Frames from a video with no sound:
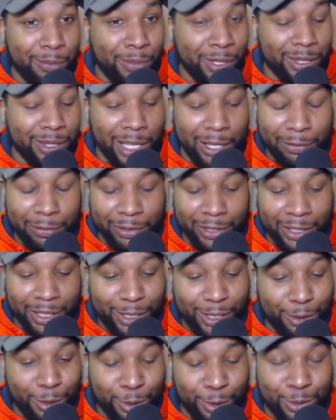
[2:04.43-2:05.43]
But thankfully,
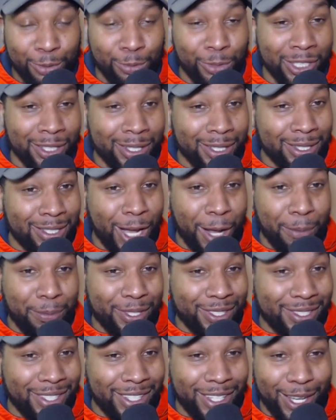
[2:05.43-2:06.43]
you know, there's some really good
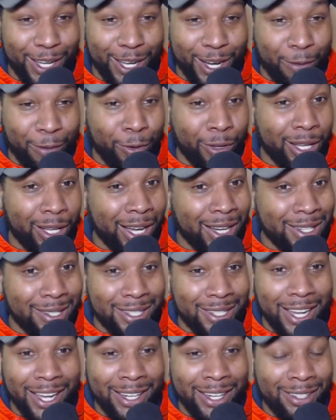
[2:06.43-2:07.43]
topics today, and I felt like I
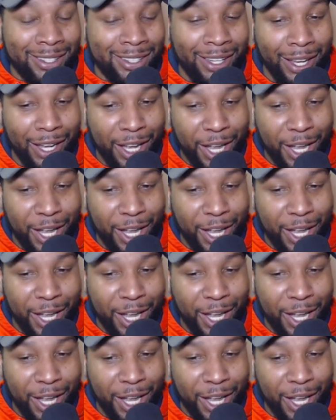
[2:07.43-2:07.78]
just had to,